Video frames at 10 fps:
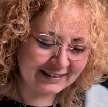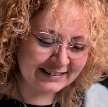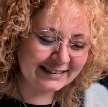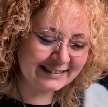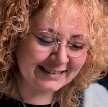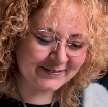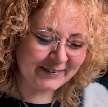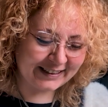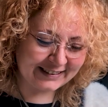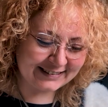This is
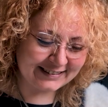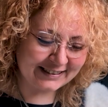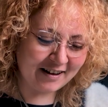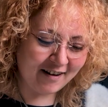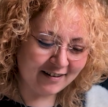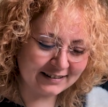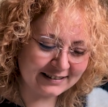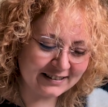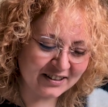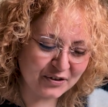based
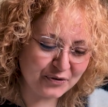on the